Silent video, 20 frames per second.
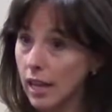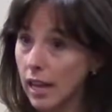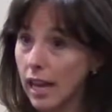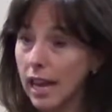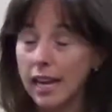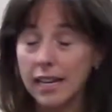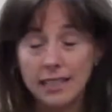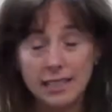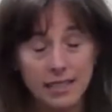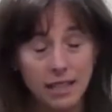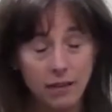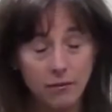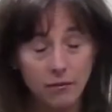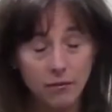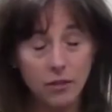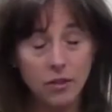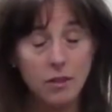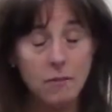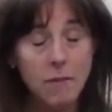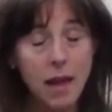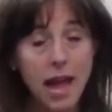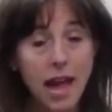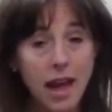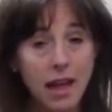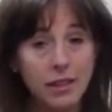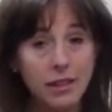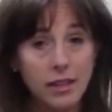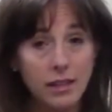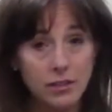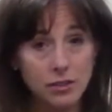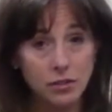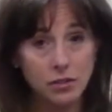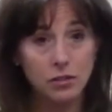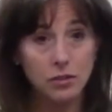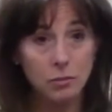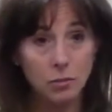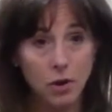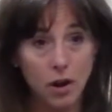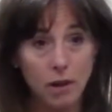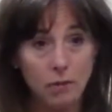except for the math, because
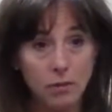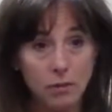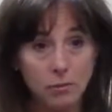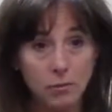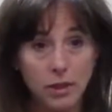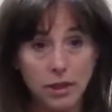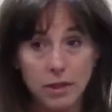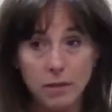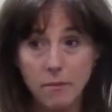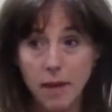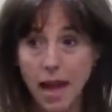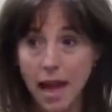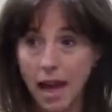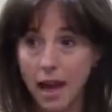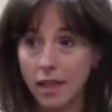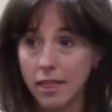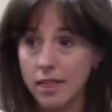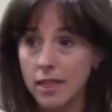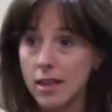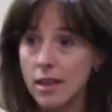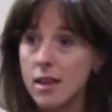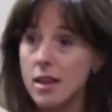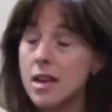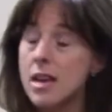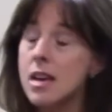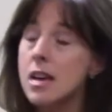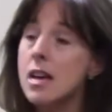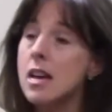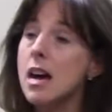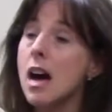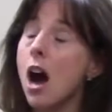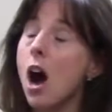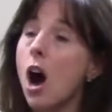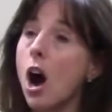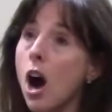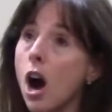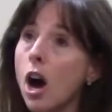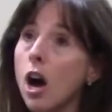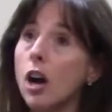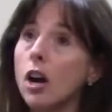there's a problem with the math,
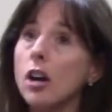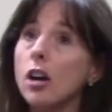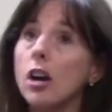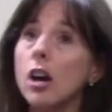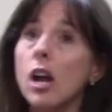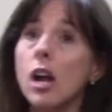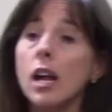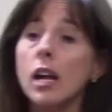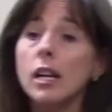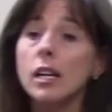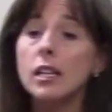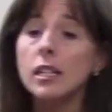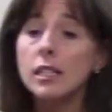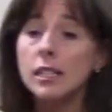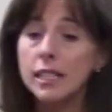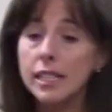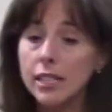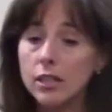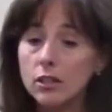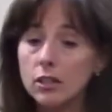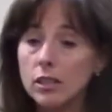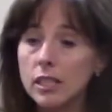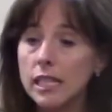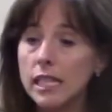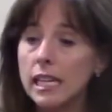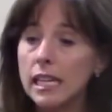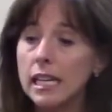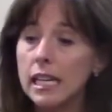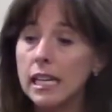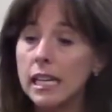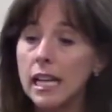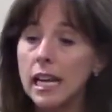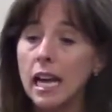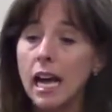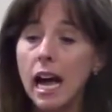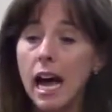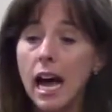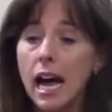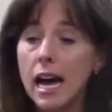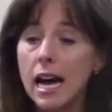are clearly
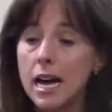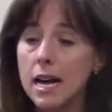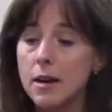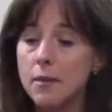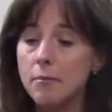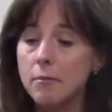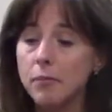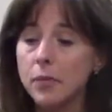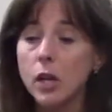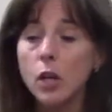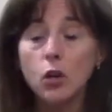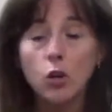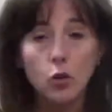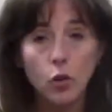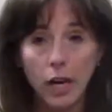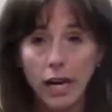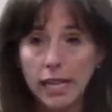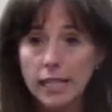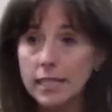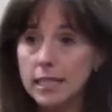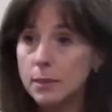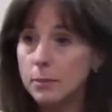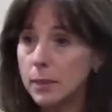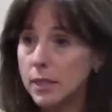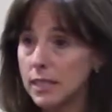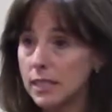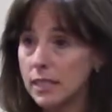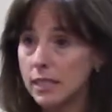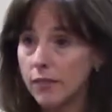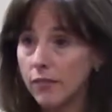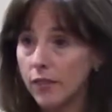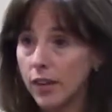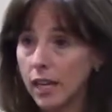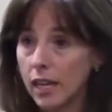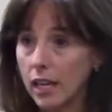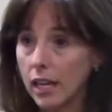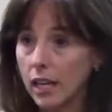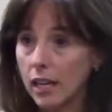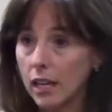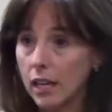grade
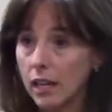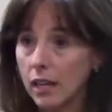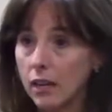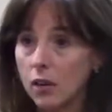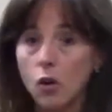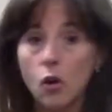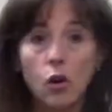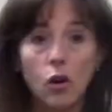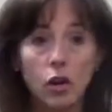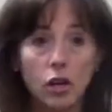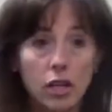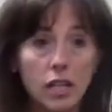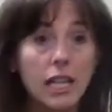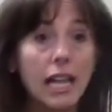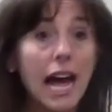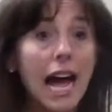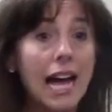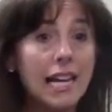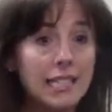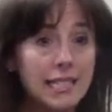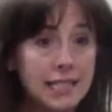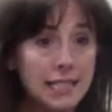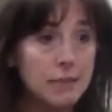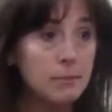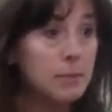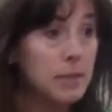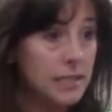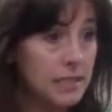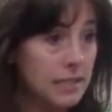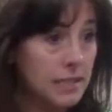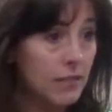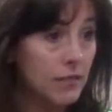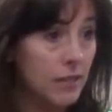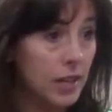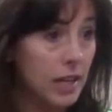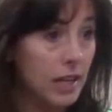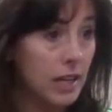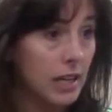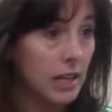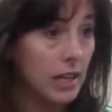specific or class
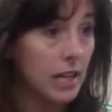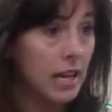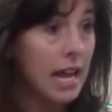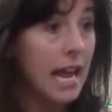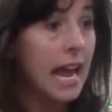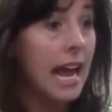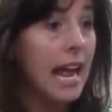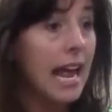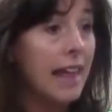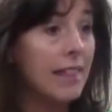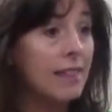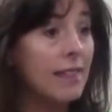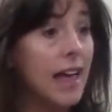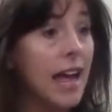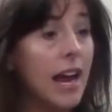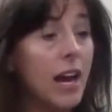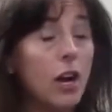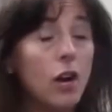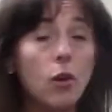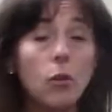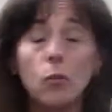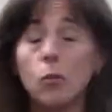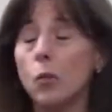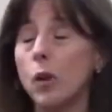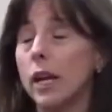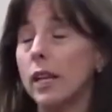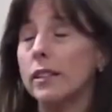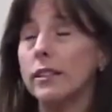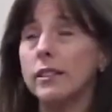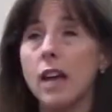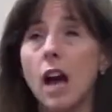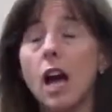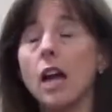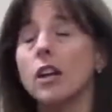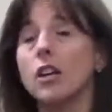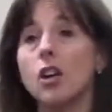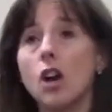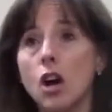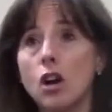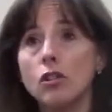specific, and they are what
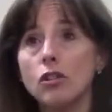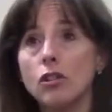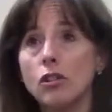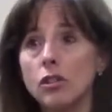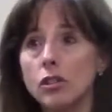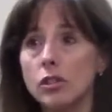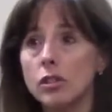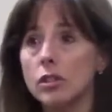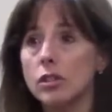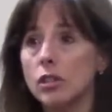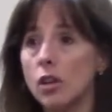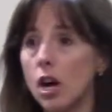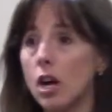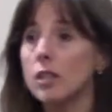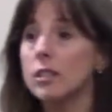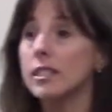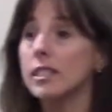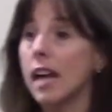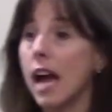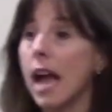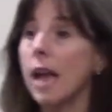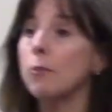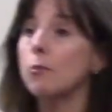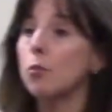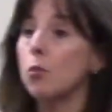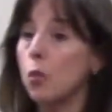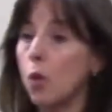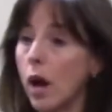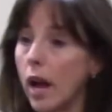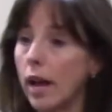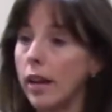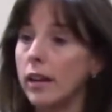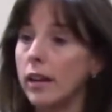Donna Garner calls type 1,